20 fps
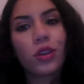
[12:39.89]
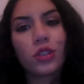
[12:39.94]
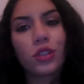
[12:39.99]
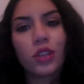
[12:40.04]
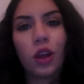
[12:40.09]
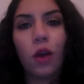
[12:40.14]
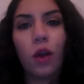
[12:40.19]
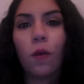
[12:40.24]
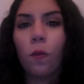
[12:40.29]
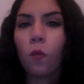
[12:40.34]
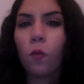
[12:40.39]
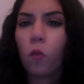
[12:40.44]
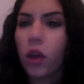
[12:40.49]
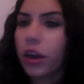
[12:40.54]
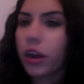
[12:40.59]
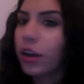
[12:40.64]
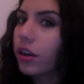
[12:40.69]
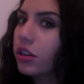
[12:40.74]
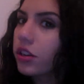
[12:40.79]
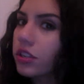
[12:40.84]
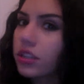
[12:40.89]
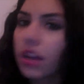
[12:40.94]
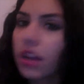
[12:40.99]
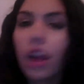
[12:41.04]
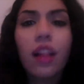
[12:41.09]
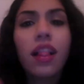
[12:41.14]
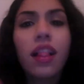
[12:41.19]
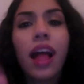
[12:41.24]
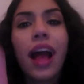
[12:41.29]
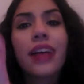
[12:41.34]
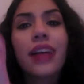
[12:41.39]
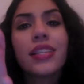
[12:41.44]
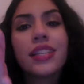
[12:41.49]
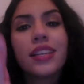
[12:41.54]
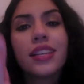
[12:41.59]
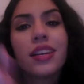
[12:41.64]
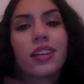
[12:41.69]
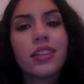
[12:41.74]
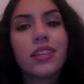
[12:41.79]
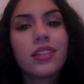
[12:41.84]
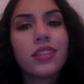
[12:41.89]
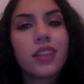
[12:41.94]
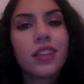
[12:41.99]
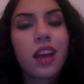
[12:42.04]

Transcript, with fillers: So wear your sunglasses,